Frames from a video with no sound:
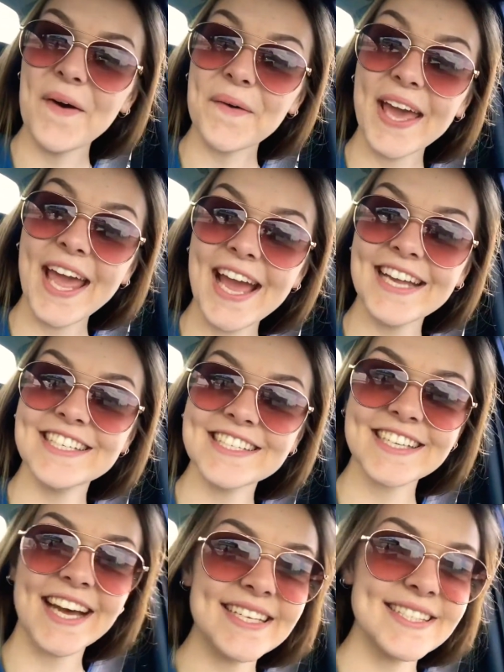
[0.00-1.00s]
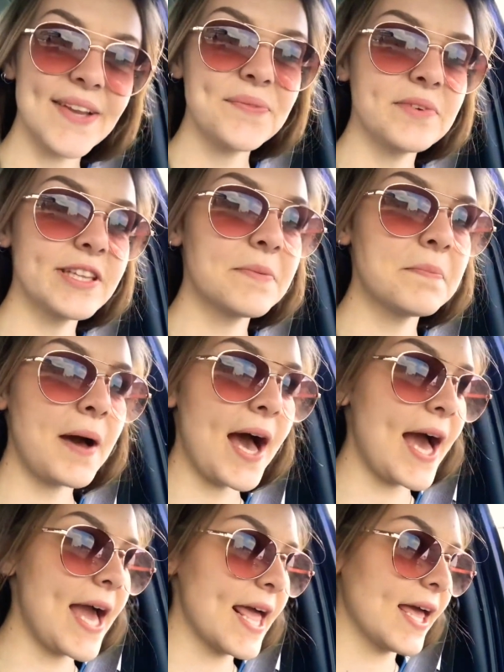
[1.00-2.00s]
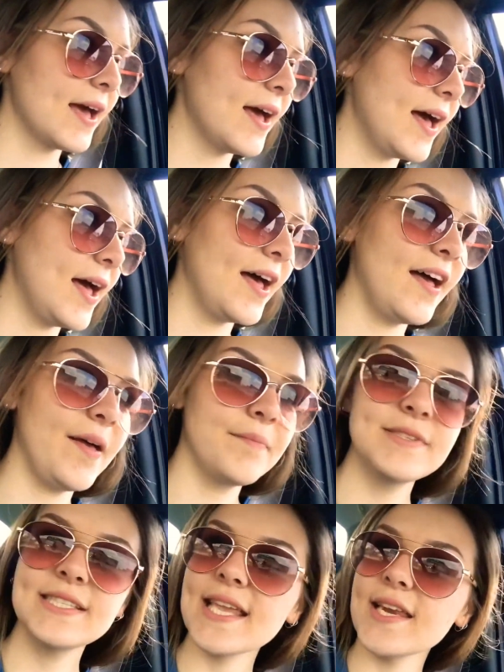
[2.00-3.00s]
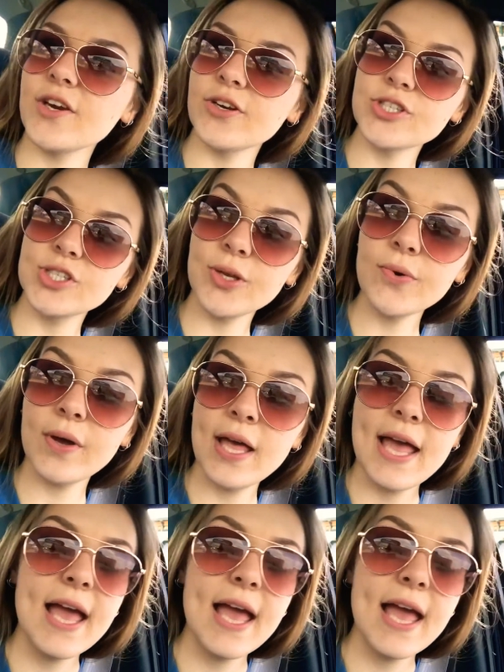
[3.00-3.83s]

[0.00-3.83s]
Okay, I just got done with my senior shoot,